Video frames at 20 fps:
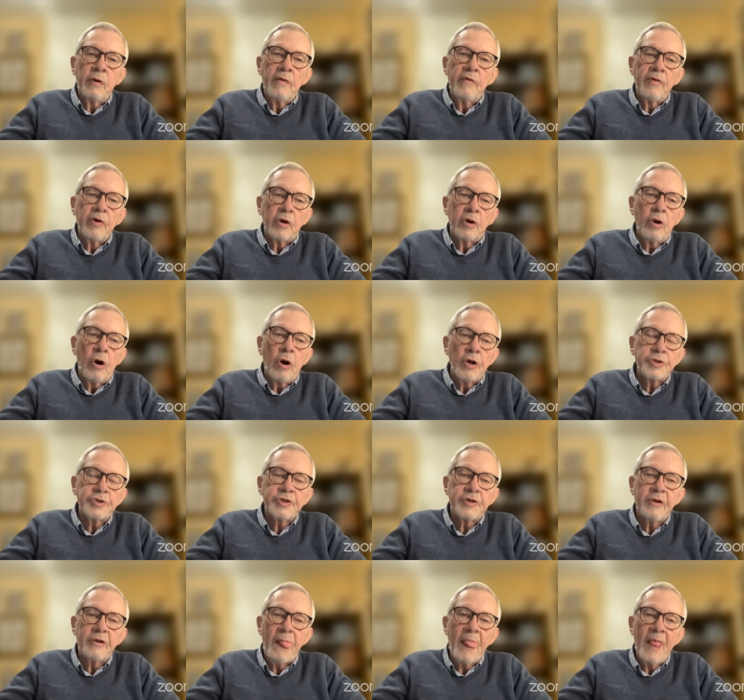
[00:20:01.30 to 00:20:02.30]
of the
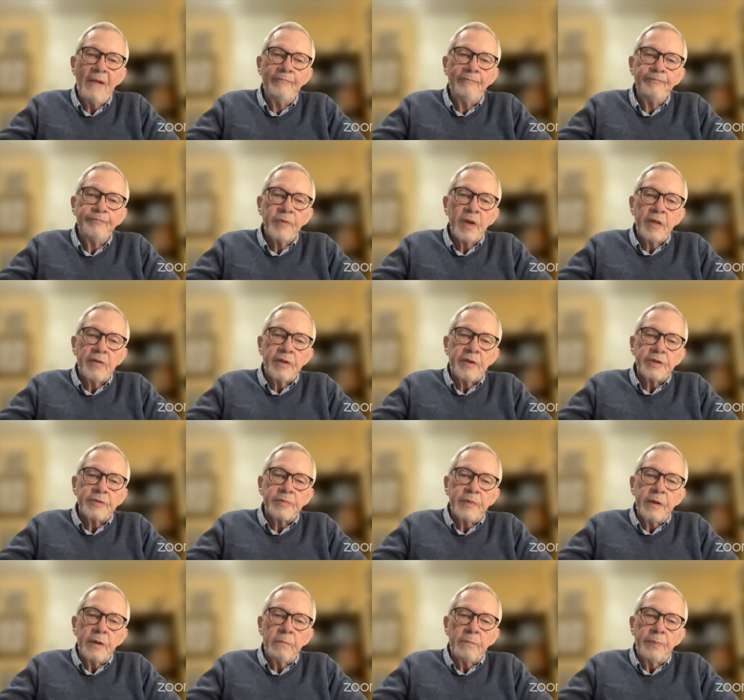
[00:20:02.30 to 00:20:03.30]
costs that is
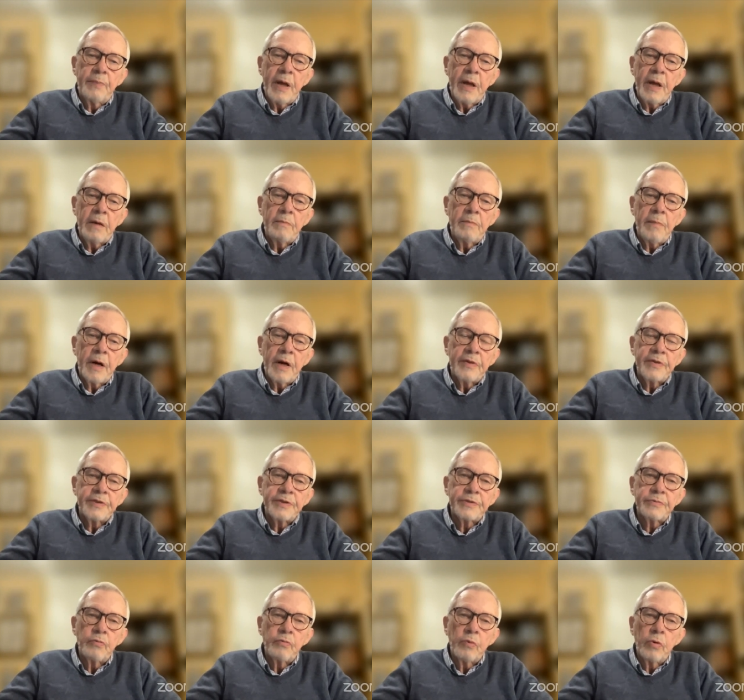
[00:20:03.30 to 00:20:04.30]
being paid by
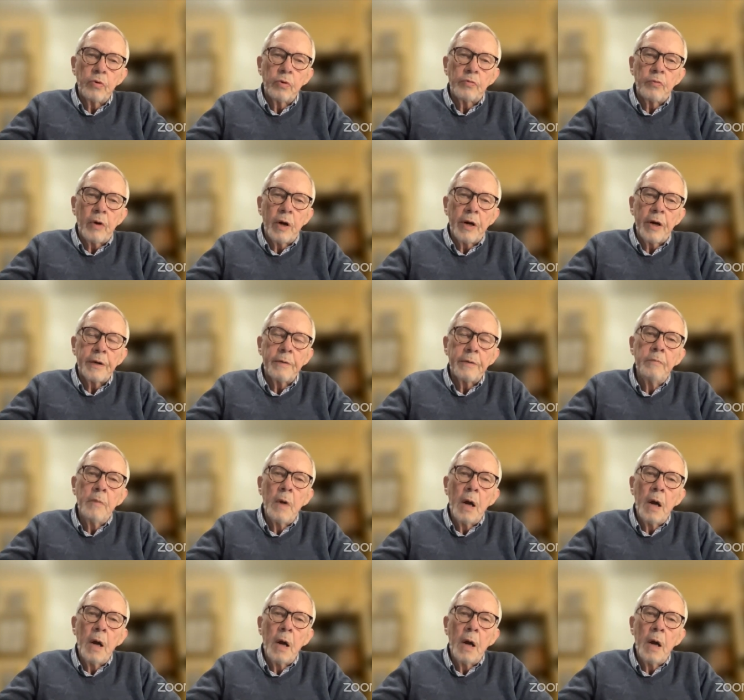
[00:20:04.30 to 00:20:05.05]
this worldwide